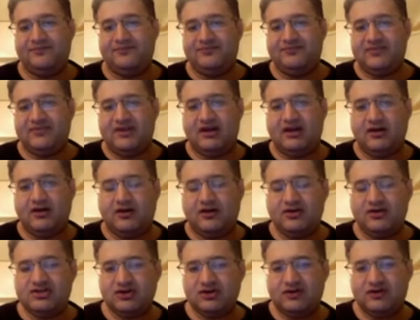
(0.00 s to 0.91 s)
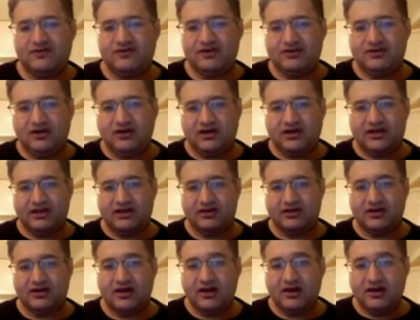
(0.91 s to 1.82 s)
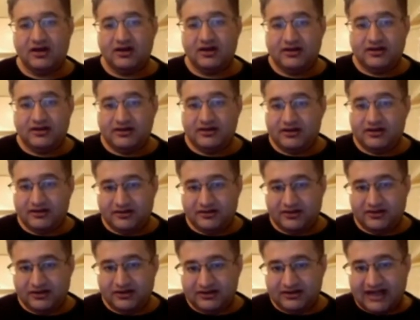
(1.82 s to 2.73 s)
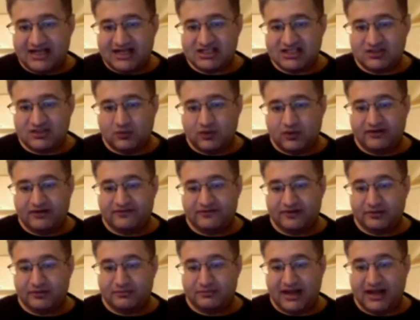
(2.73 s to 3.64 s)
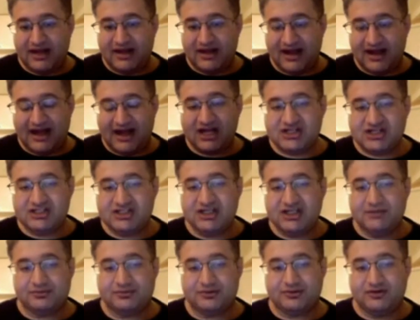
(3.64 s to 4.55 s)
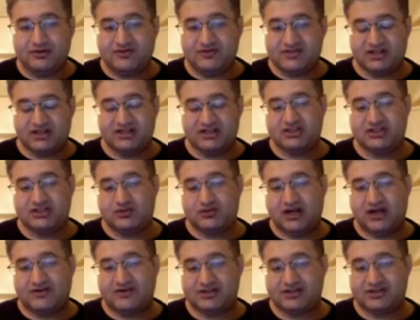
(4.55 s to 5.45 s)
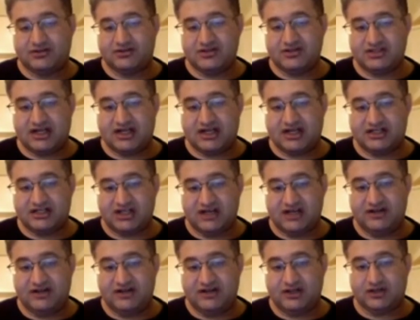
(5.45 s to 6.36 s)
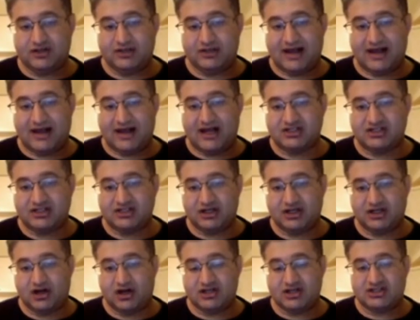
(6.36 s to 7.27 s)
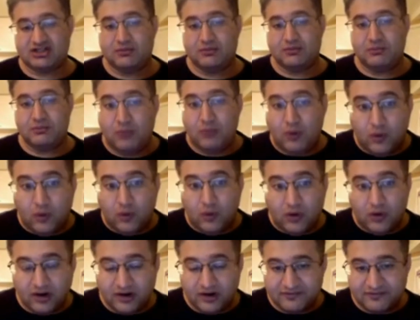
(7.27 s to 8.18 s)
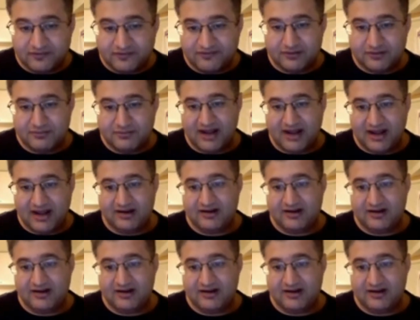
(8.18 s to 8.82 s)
And also, if you look here, the last one for men actually proves it. This graph shows that shaving cream actually costs more for men.